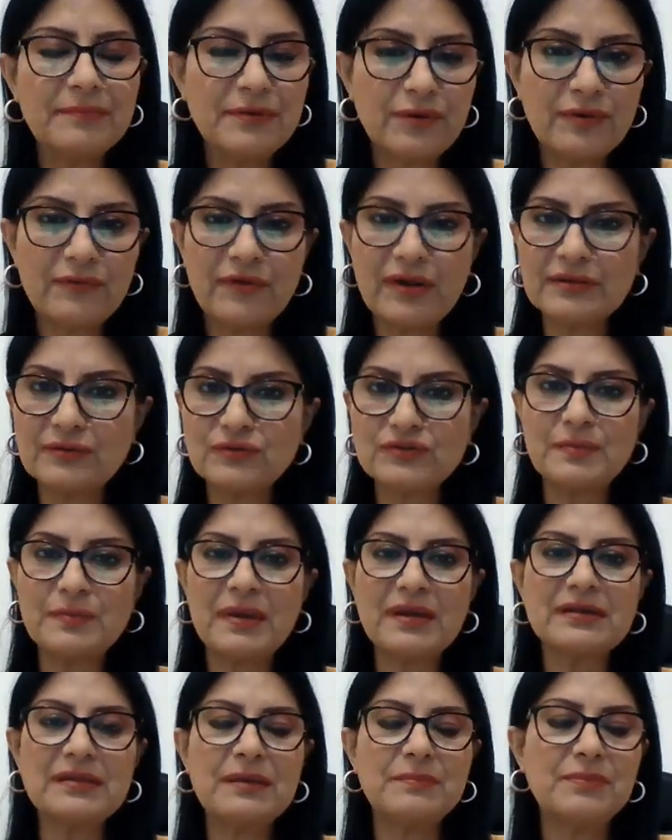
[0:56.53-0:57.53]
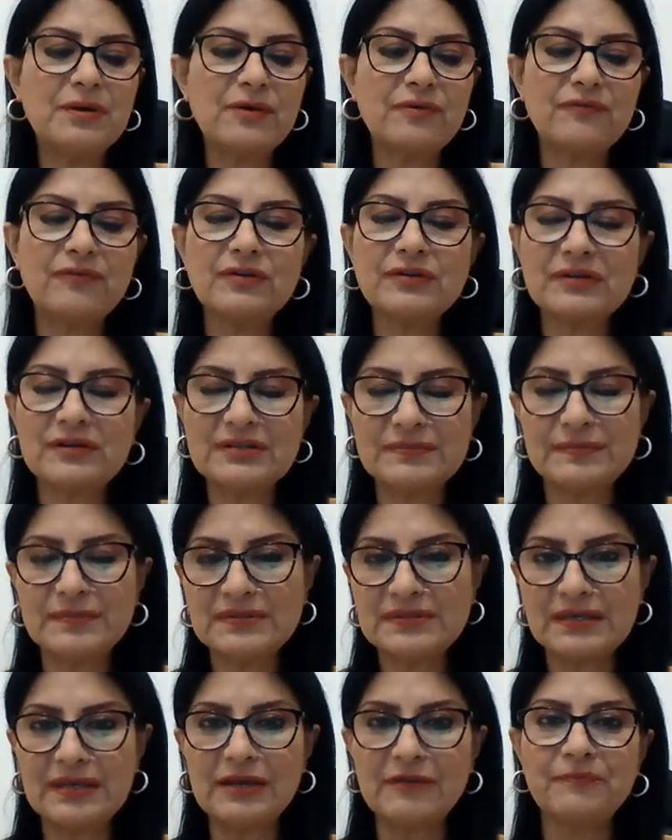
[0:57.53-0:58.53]
beautiful, and to spend a beautiful
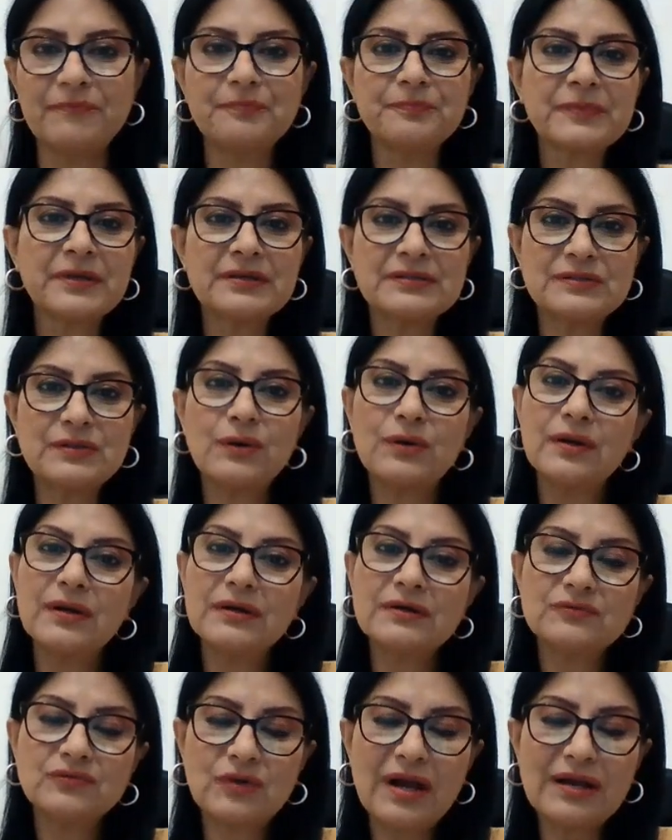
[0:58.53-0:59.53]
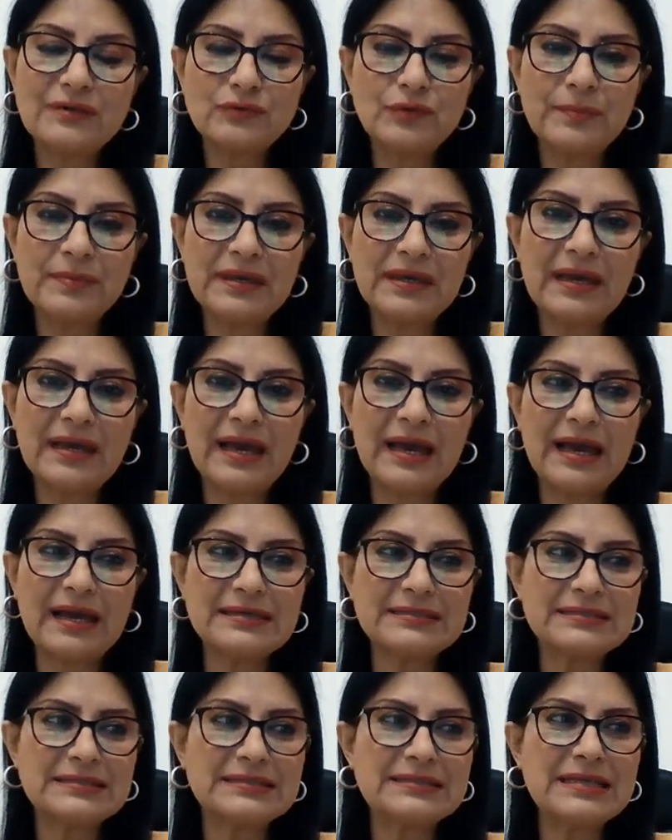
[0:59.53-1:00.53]
Christmas Eve. So try to be
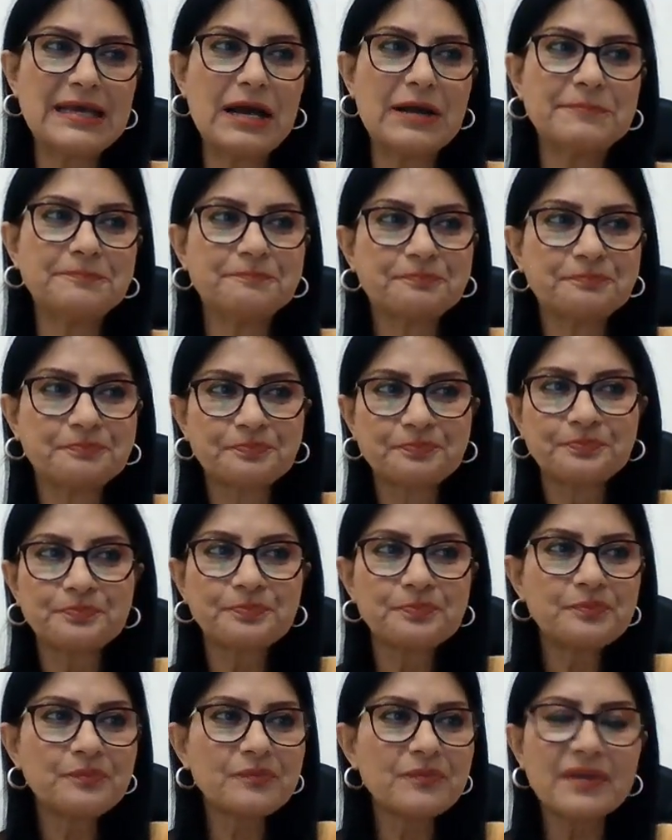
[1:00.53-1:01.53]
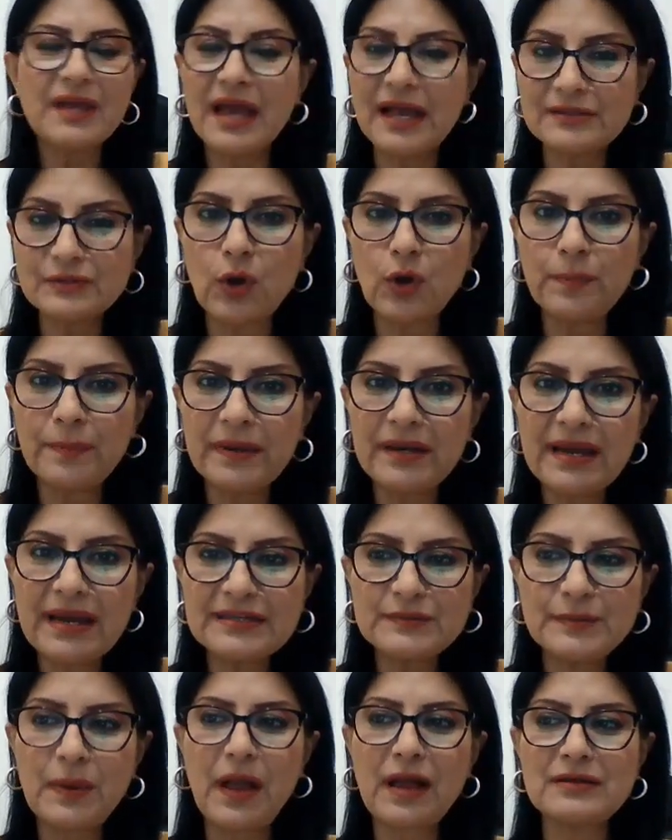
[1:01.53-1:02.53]
as um, as open
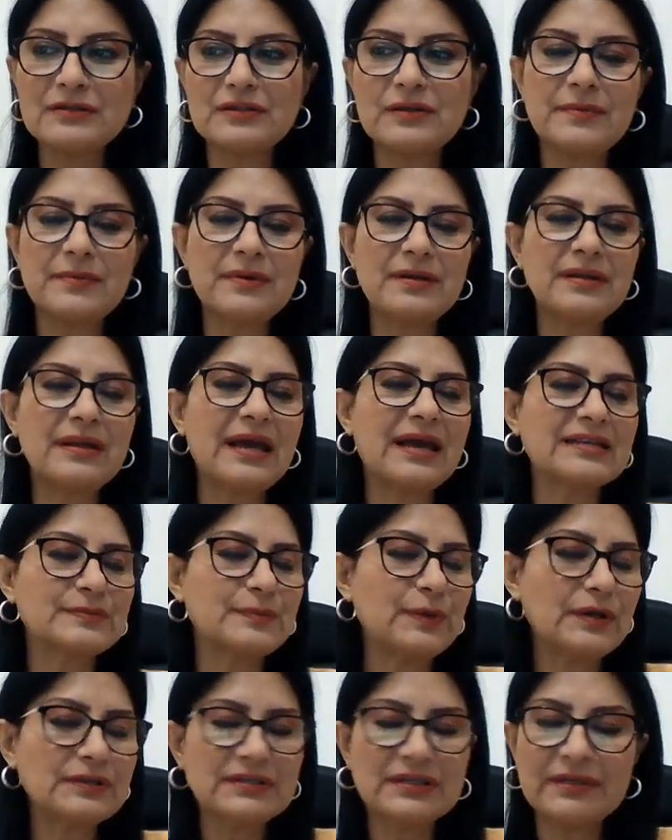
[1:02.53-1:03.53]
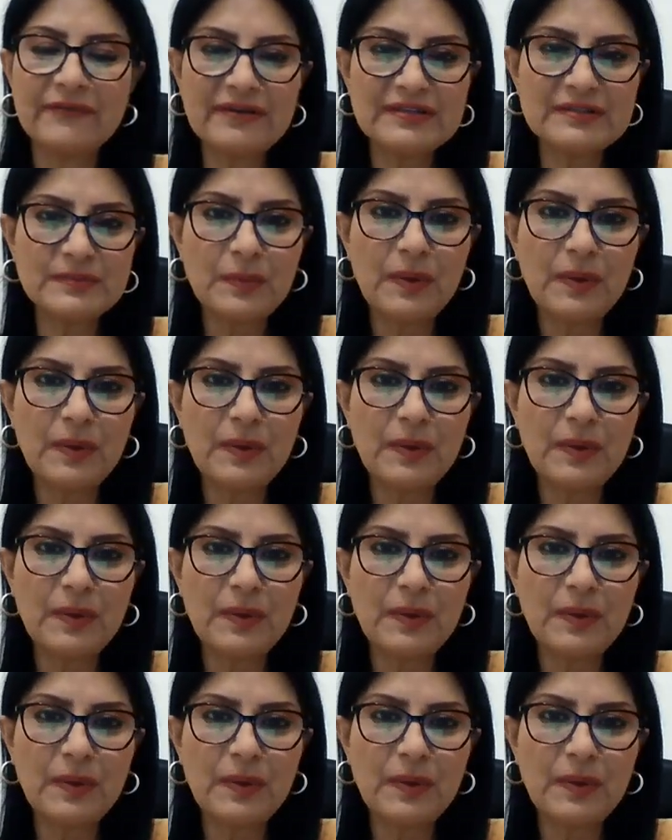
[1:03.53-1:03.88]
as possible, as positive as